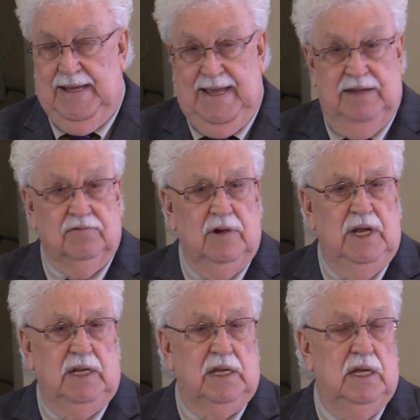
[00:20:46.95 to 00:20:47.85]
Ann
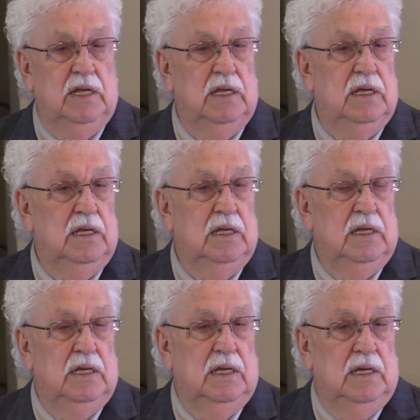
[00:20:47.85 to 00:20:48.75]
Reed.
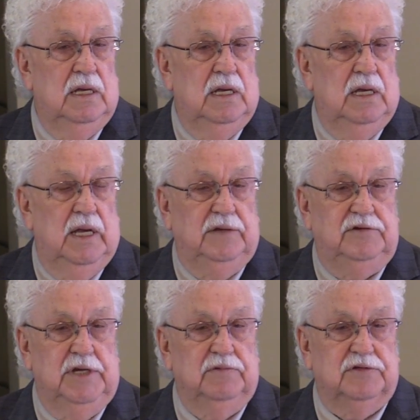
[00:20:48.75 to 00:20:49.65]
And
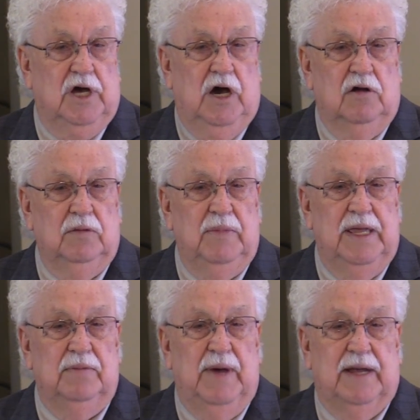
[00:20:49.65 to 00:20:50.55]
she was calling
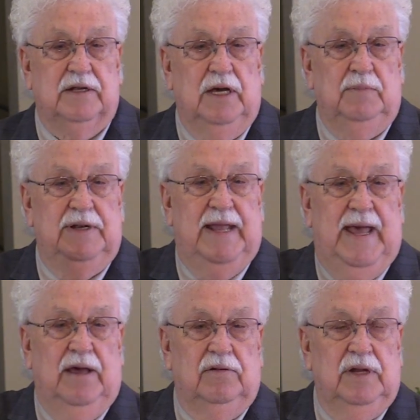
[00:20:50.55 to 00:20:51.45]
me about coming
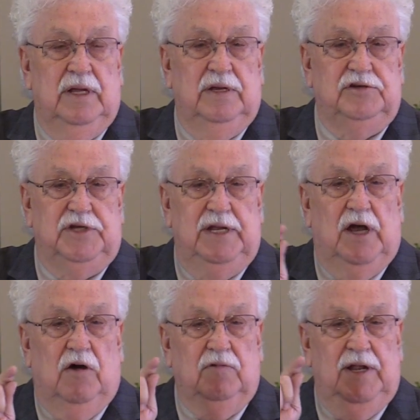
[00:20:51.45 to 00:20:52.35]
down. She'd
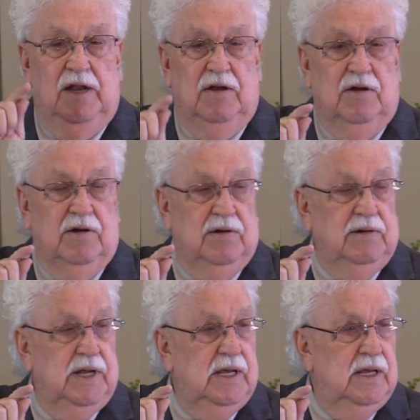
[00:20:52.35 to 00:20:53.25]
already
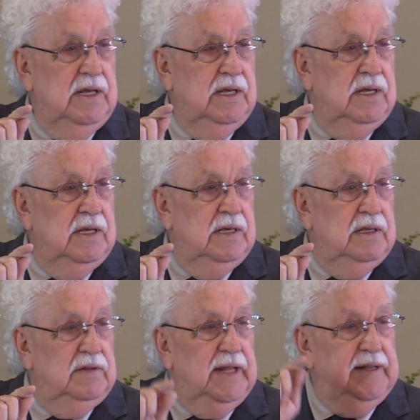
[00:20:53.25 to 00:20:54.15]
learned
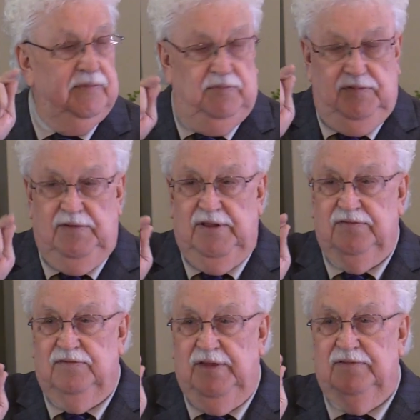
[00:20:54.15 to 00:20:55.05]
that
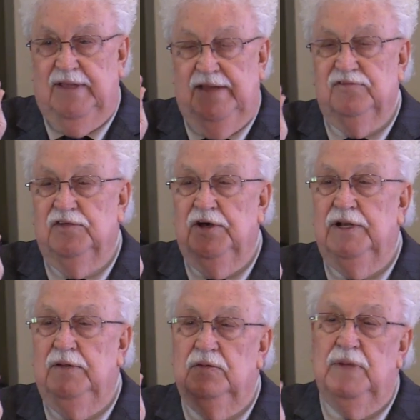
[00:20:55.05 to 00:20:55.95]
this, this, that
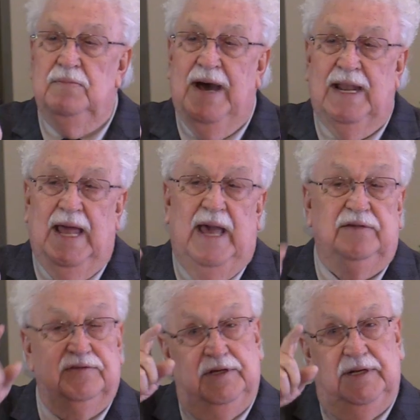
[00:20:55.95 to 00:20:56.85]
Sunday would be my
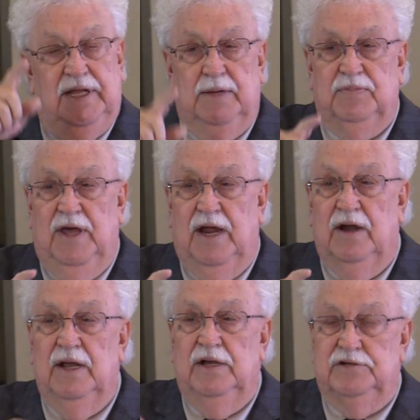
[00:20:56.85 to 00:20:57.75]
last Sunday up
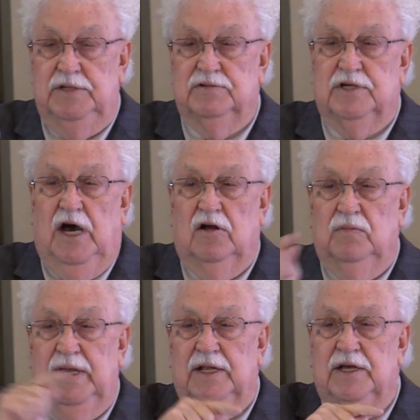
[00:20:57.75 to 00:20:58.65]
there. She was calling
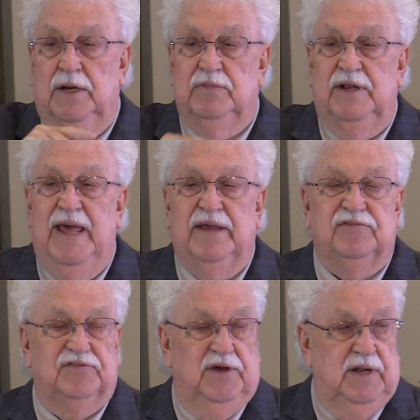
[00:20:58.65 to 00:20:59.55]
me to come the
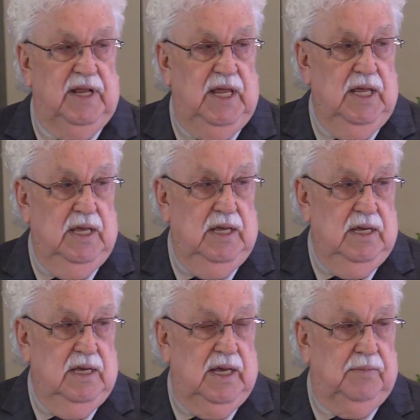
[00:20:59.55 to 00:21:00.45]
next Sunday
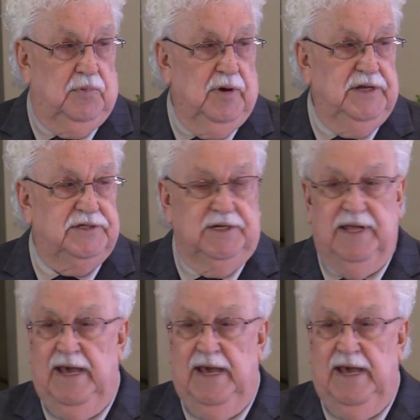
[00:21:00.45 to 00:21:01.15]
and preach at